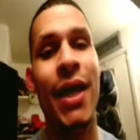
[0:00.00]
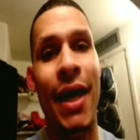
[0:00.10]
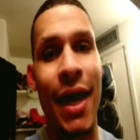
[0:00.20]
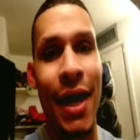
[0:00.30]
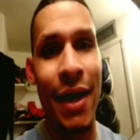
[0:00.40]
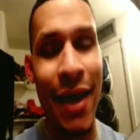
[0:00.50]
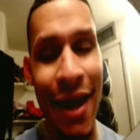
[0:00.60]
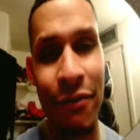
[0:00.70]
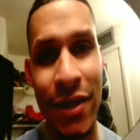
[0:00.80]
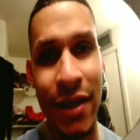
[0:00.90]
And
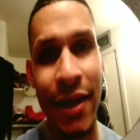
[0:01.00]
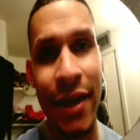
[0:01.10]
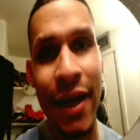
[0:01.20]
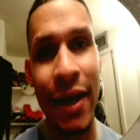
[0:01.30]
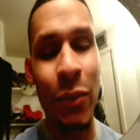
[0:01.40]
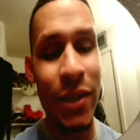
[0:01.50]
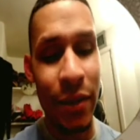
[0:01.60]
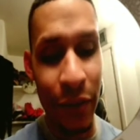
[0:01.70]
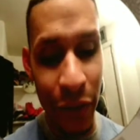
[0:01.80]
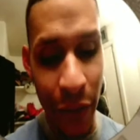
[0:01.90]
every Sunday night, we still
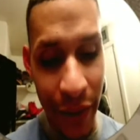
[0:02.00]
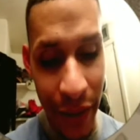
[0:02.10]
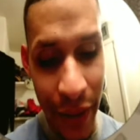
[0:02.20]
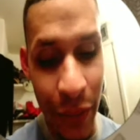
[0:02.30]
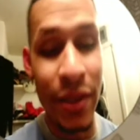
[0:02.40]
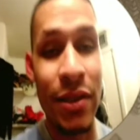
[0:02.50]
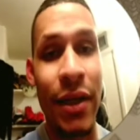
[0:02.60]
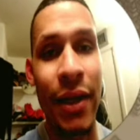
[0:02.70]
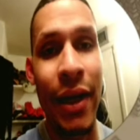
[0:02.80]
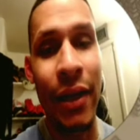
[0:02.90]
do our thing with the Sunday
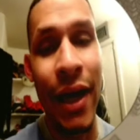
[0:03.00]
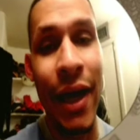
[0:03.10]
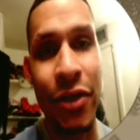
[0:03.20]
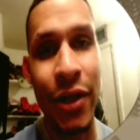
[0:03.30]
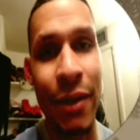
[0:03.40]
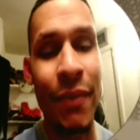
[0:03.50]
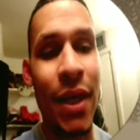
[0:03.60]
night live stream.